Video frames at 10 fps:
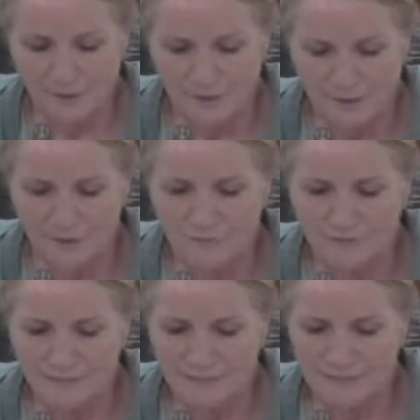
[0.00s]

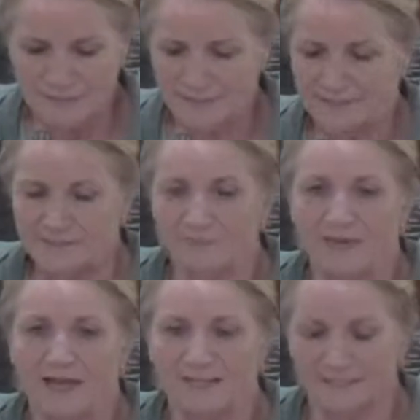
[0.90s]
COVID-19 is
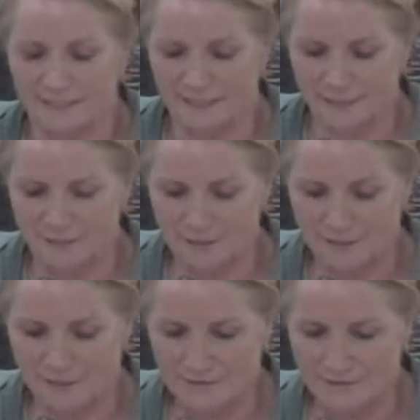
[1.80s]
impacting how we
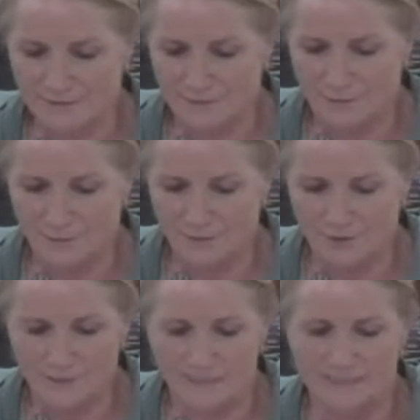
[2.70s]
live,
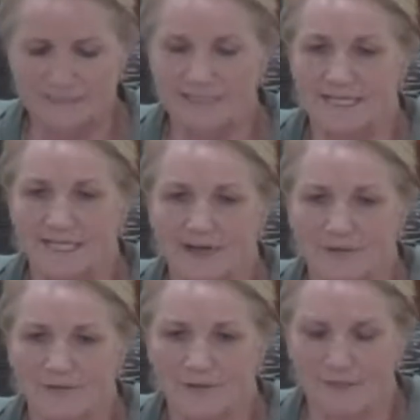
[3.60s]
work, and stay
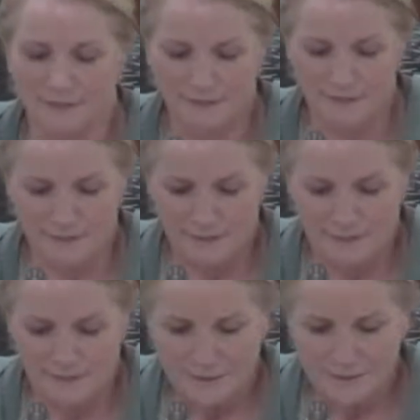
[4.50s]
healthy.
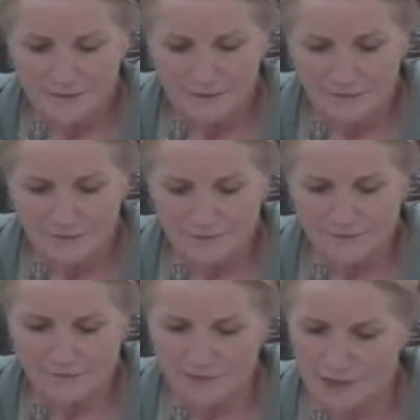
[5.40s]

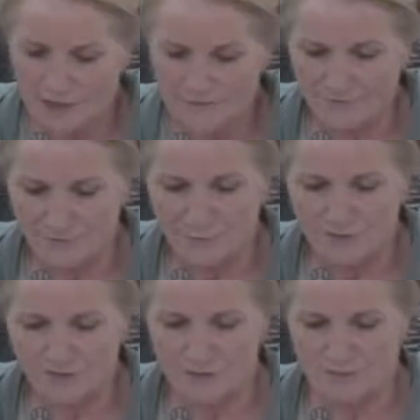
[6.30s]
There's a lot of
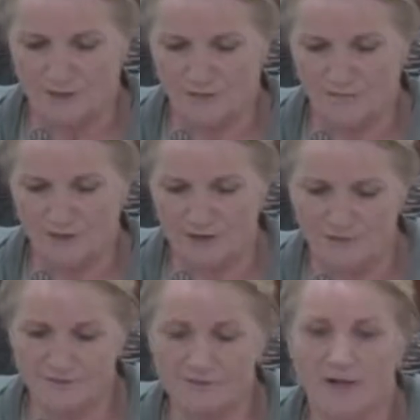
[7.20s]
information about the
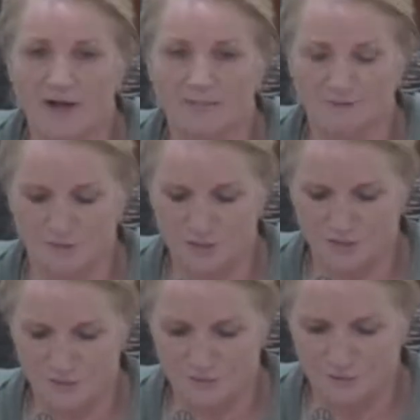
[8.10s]
virus, often
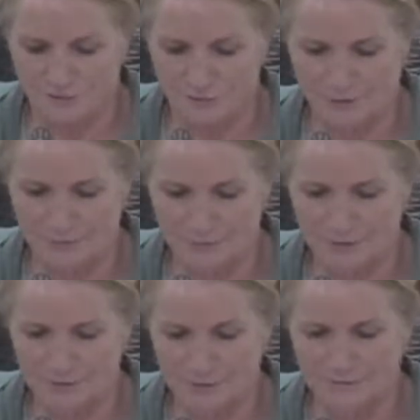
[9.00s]
changing very
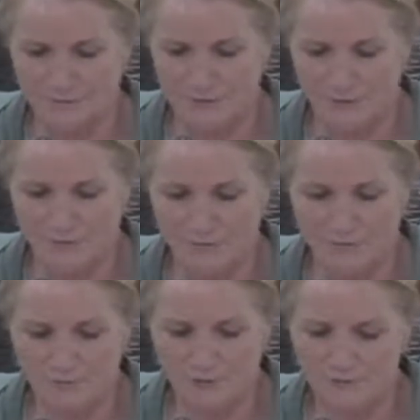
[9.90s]
rapidly.
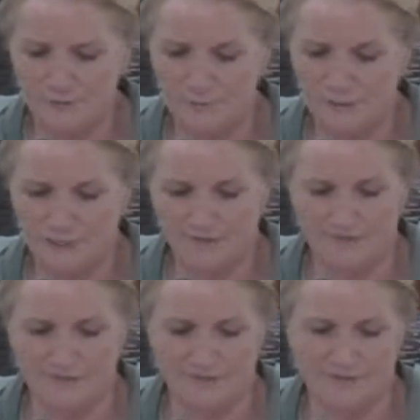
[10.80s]
River Hills Community Health
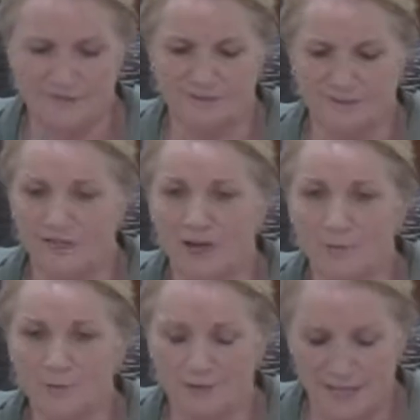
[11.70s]
Center is here to
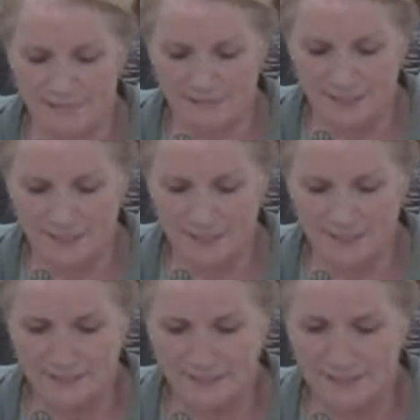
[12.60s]
help you
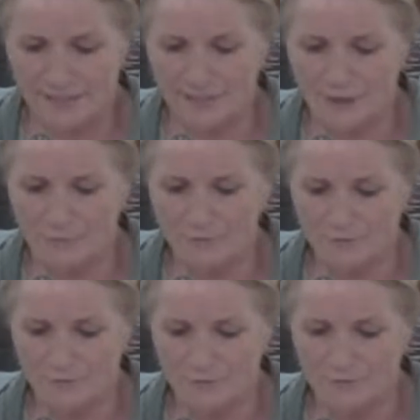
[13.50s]
navigate and help
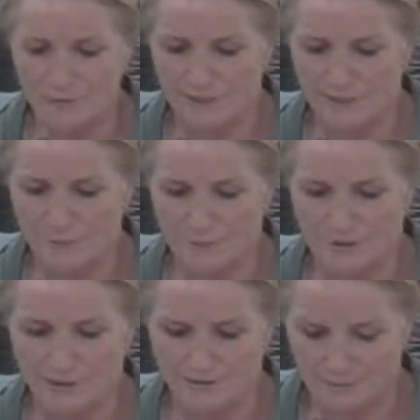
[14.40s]
you and keep
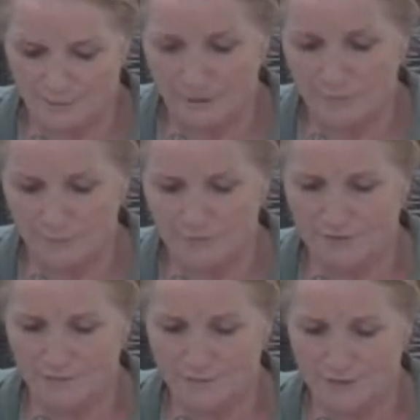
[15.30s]
your
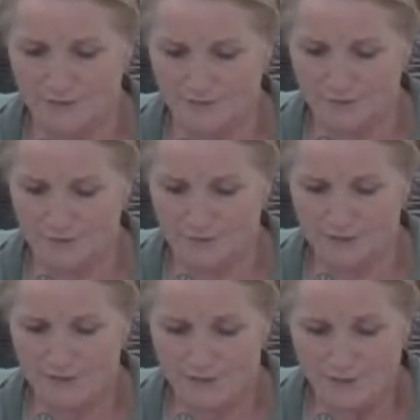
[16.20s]
family healthy.
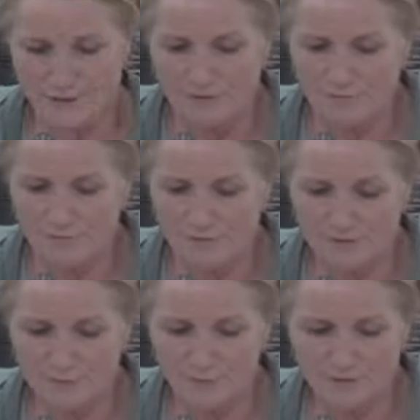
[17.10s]
River Hills
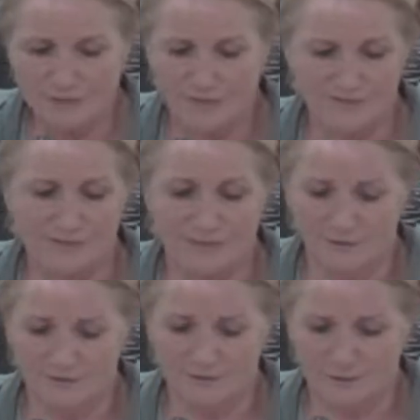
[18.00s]
Community Health
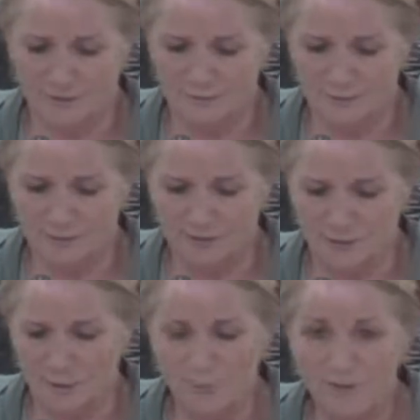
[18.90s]
Center remains
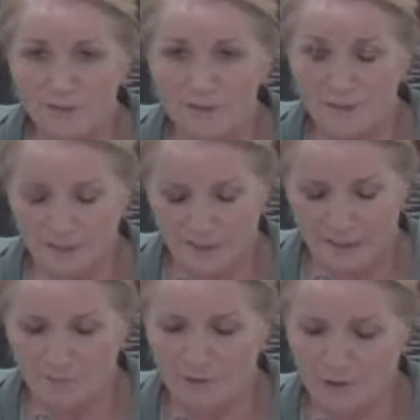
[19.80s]
open,
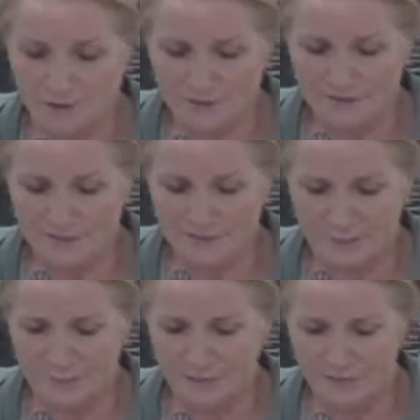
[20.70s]
and we are
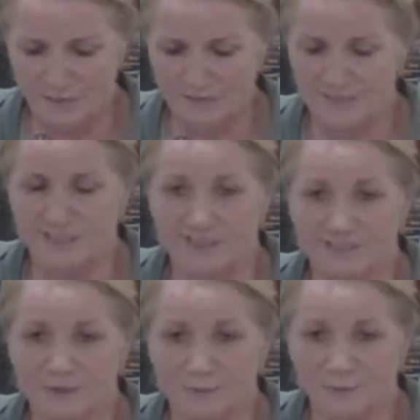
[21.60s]
seeing patients in
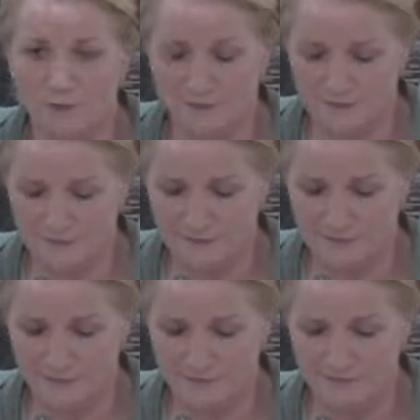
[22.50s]
Ottumwa,
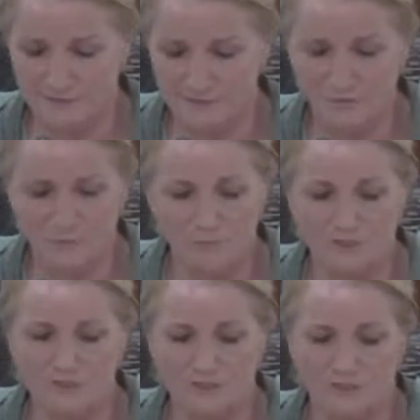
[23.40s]
Centerville,
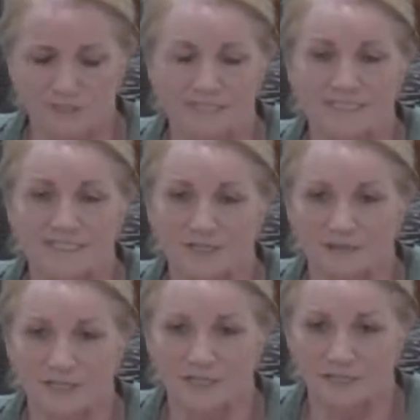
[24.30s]
Richland, and
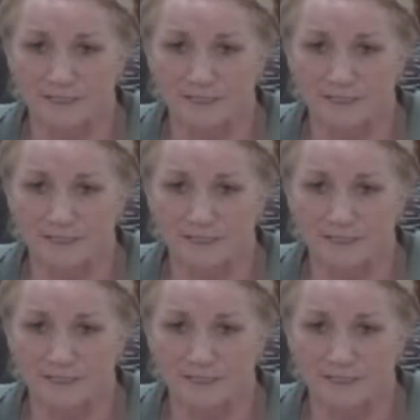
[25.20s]
Sigourney.